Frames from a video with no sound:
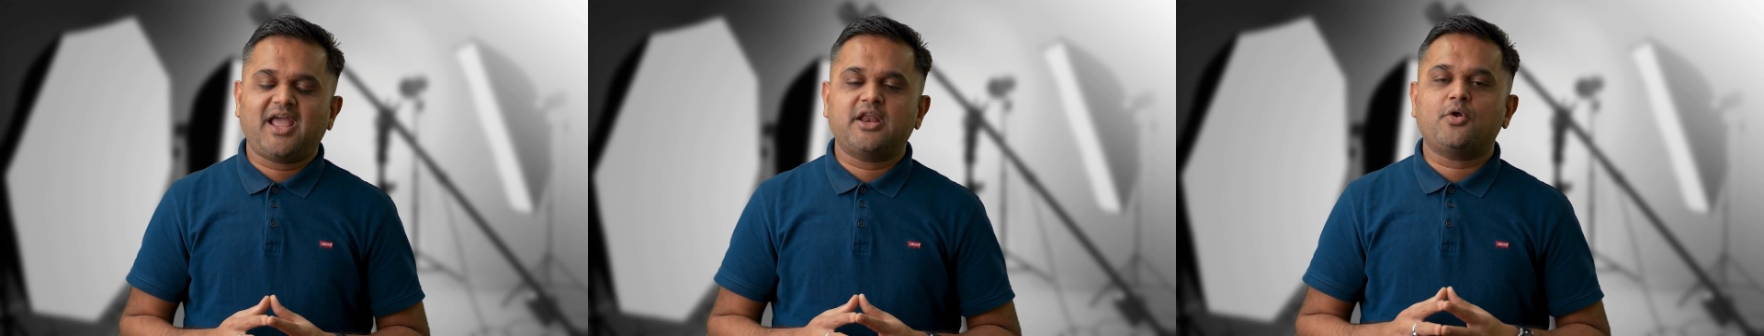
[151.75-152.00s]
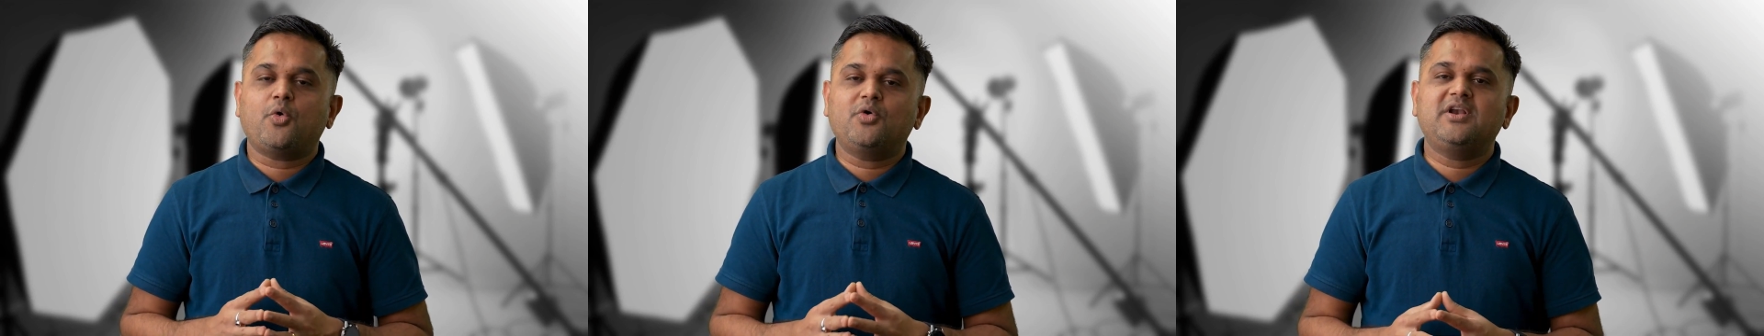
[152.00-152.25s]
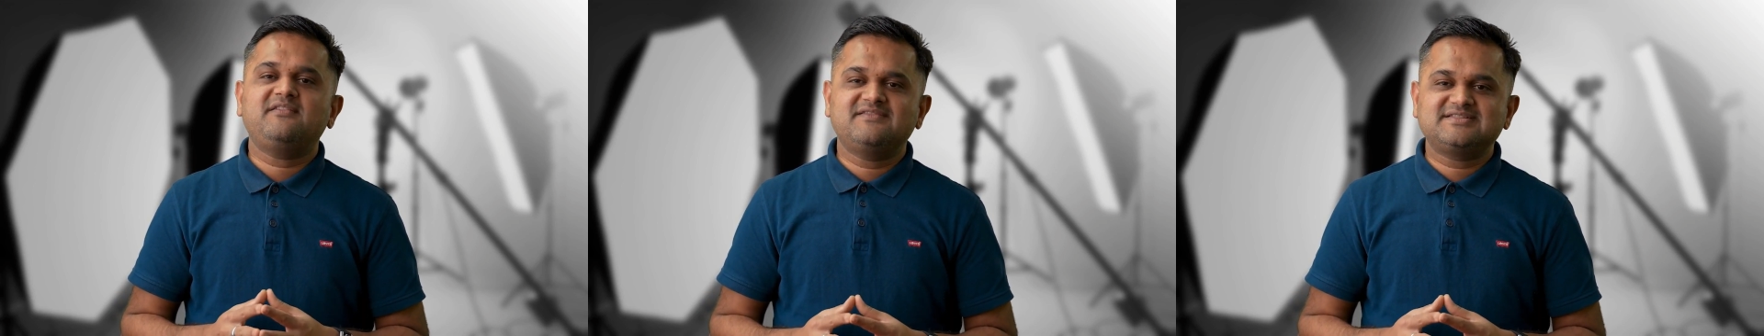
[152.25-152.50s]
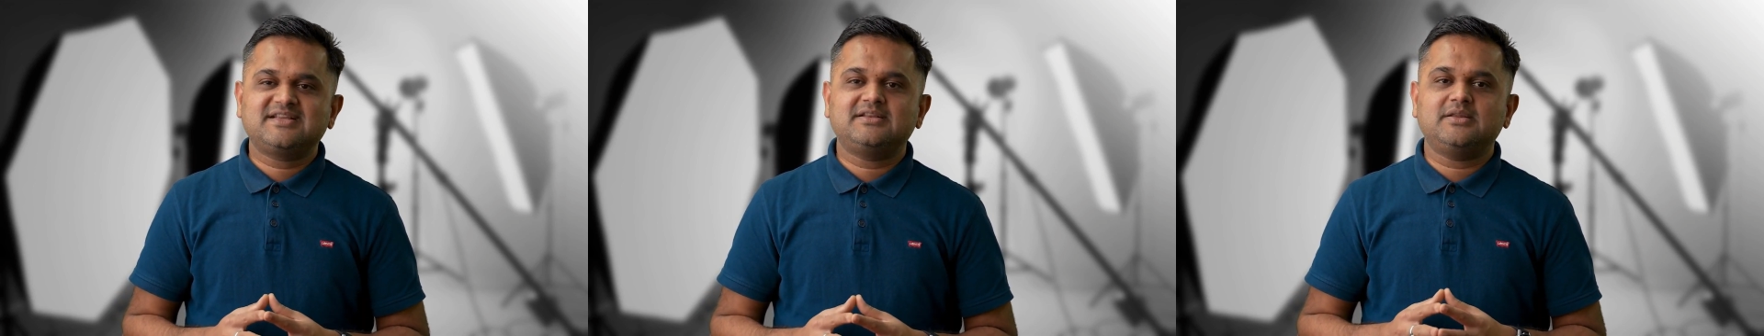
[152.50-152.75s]
and only
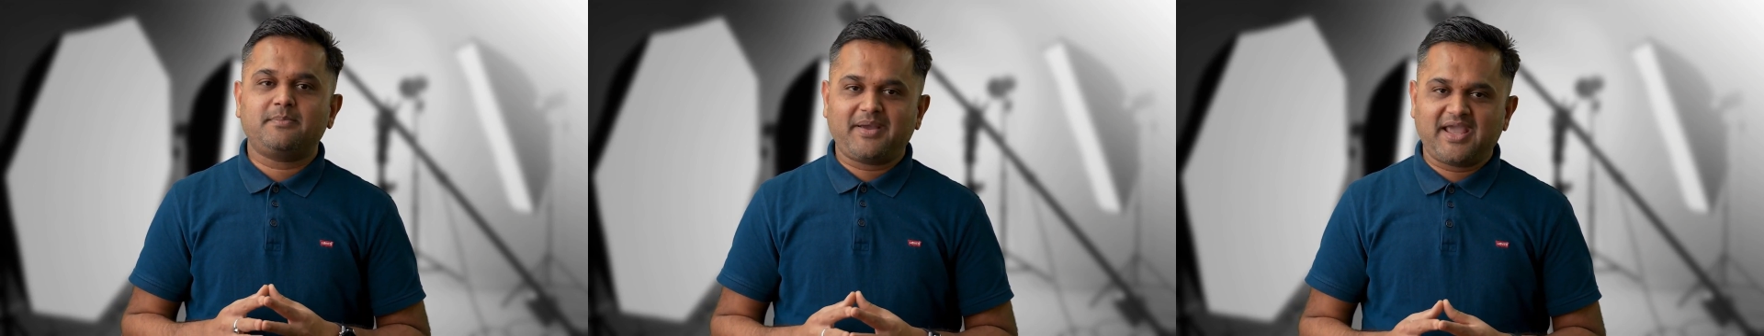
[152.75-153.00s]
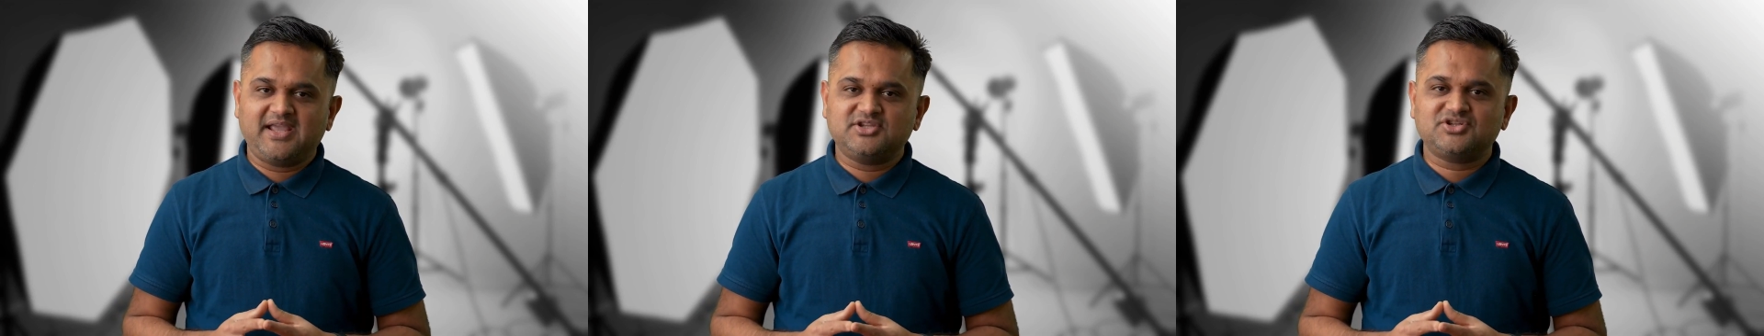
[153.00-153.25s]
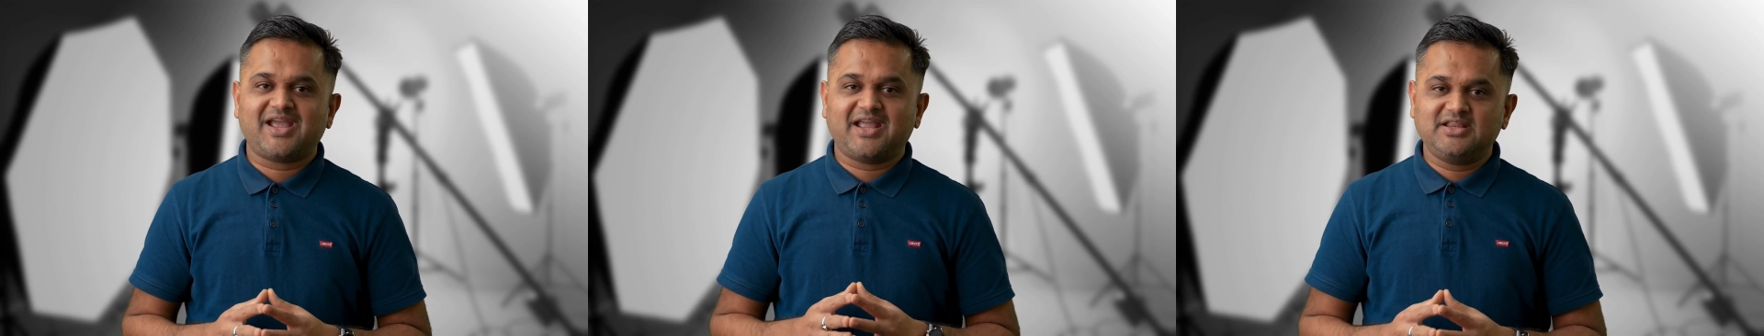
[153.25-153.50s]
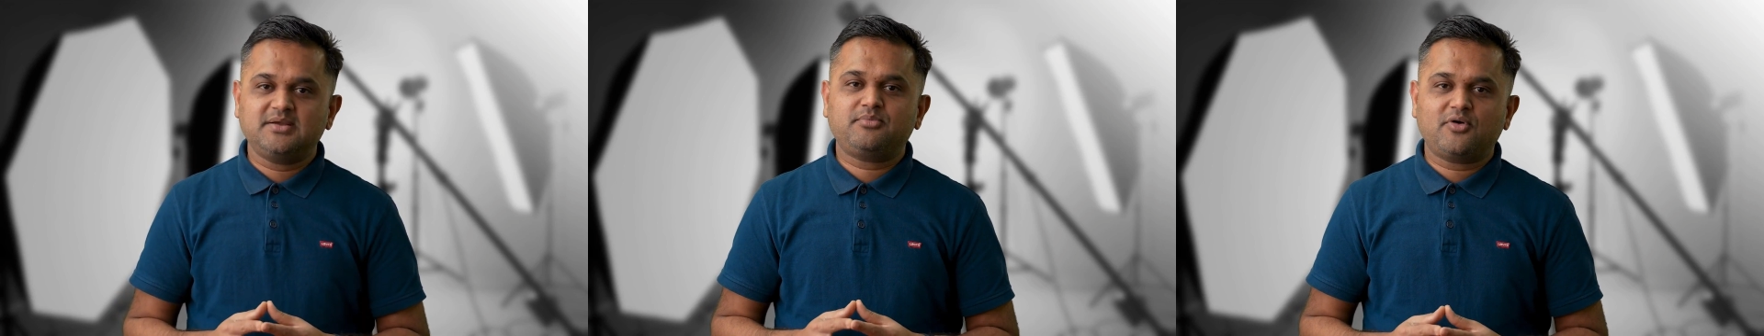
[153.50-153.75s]
visit the page
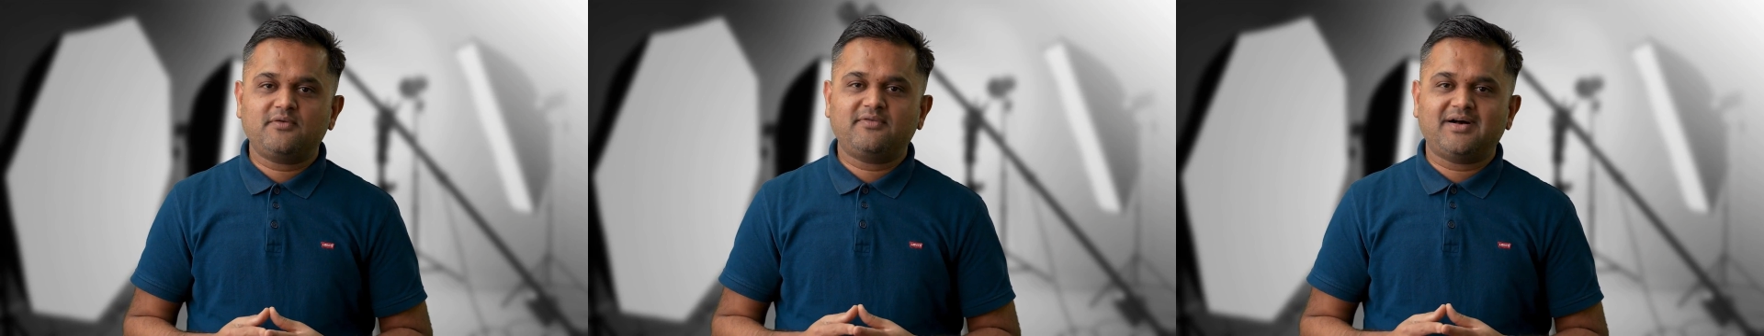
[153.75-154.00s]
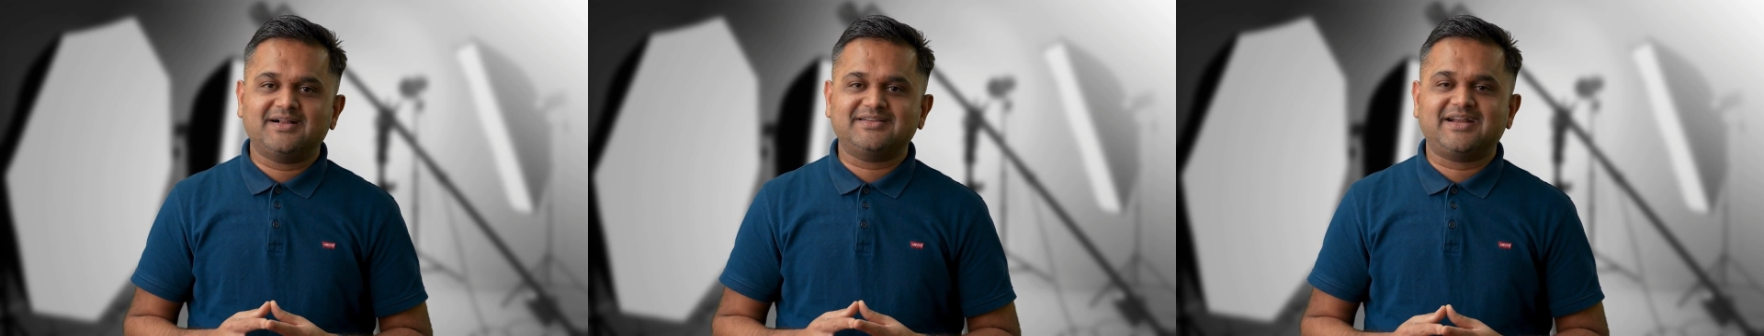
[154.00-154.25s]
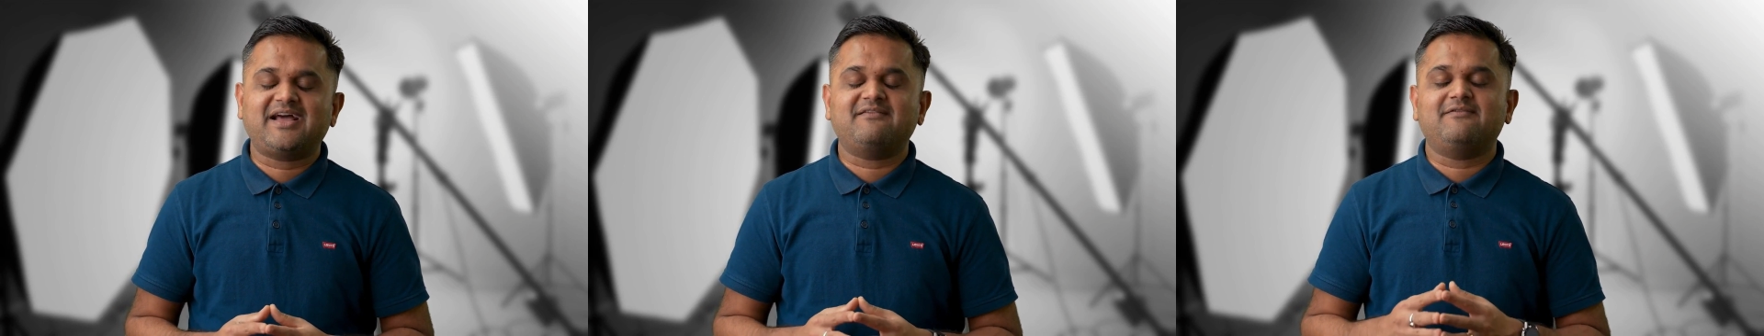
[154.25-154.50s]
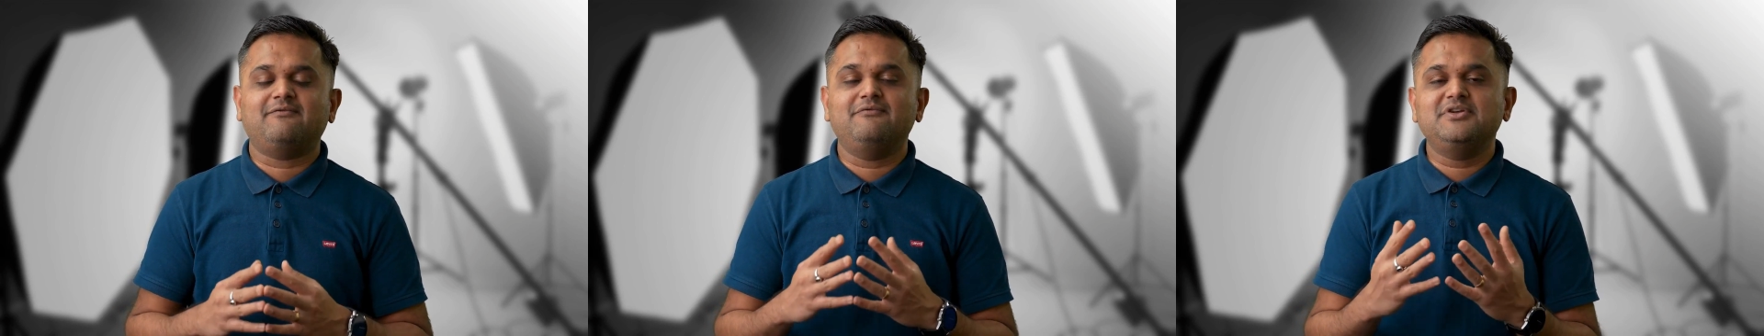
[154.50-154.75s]
and the profile that
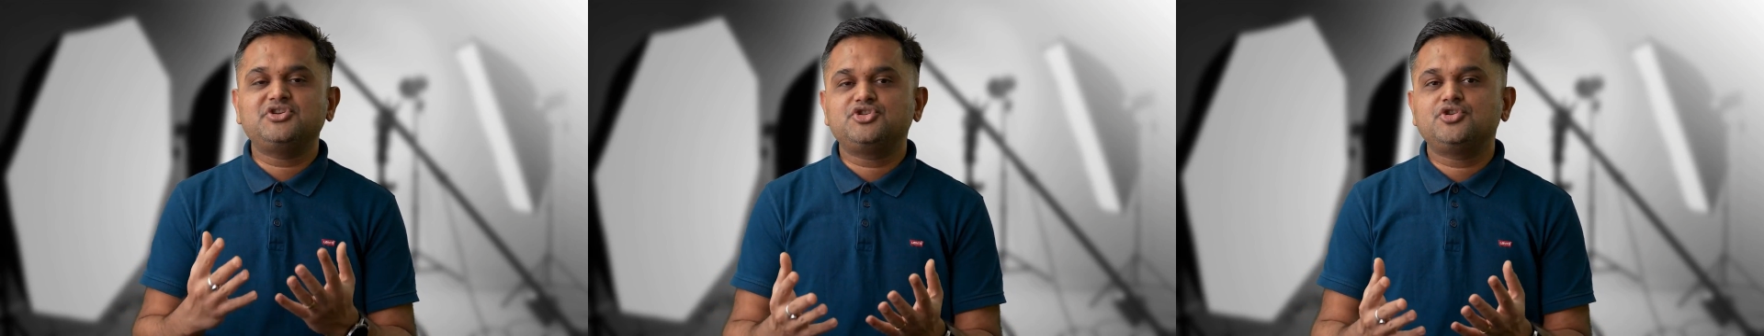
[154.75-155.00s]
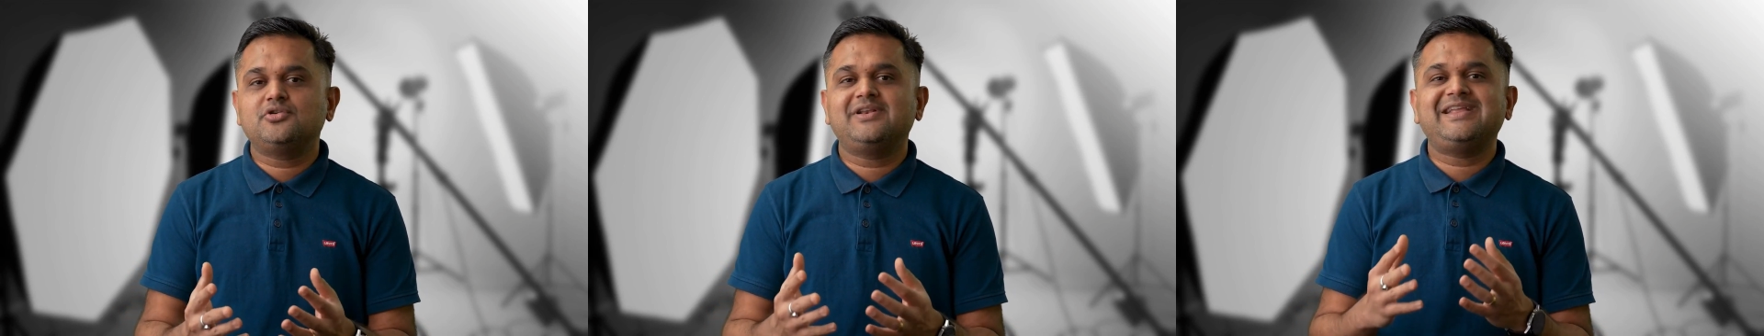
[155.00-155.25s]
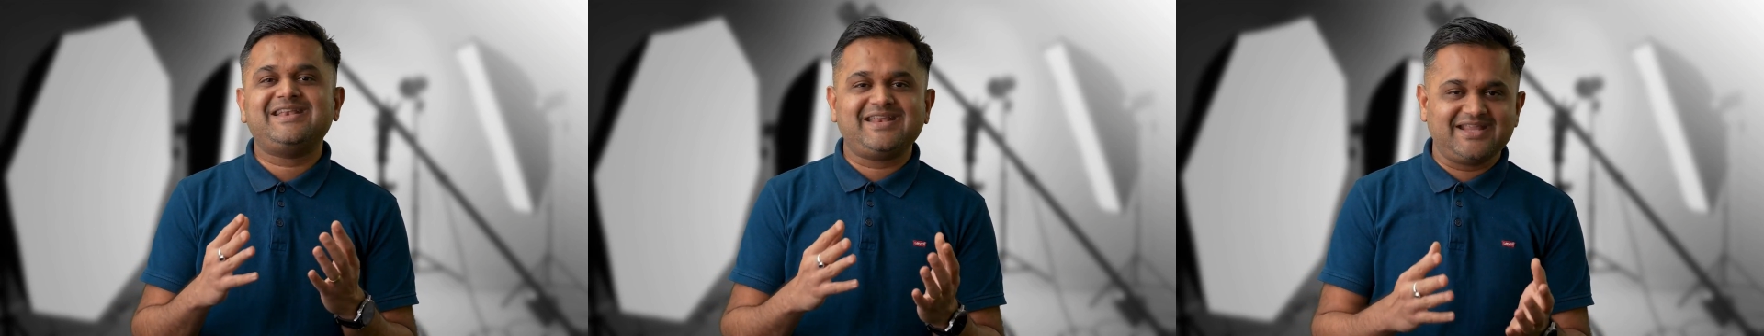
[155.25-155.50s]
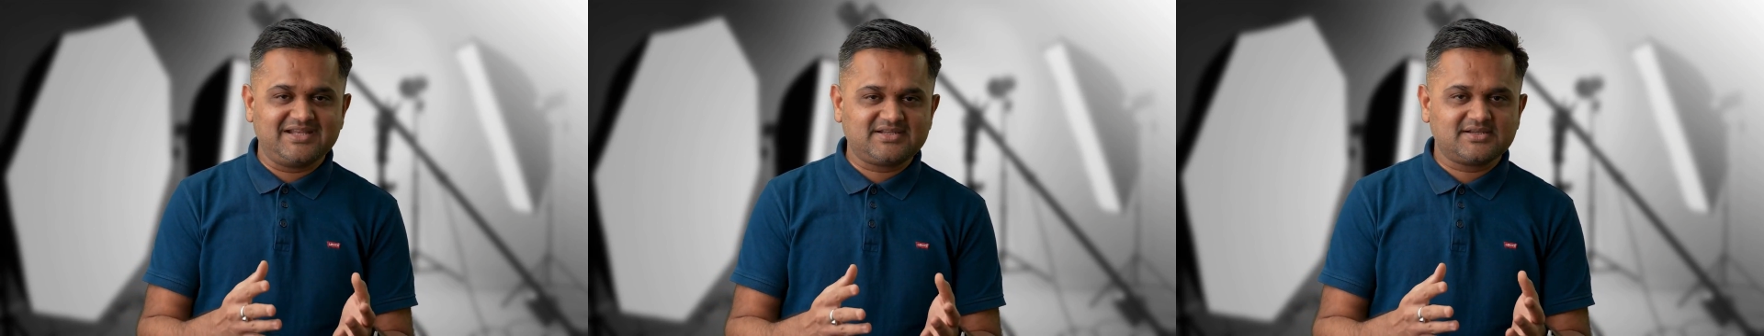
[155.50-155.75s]
have visually
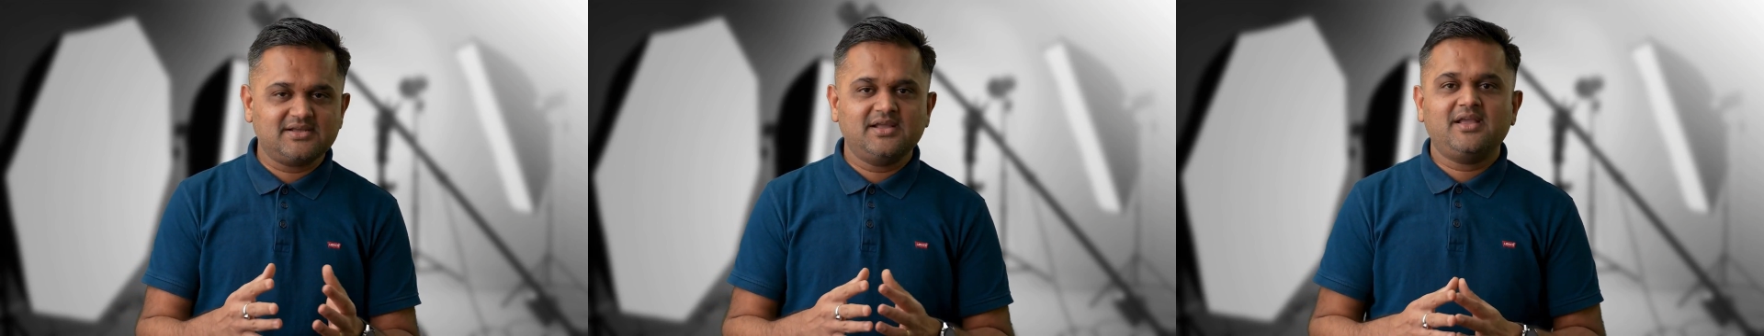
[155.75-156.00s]
neat,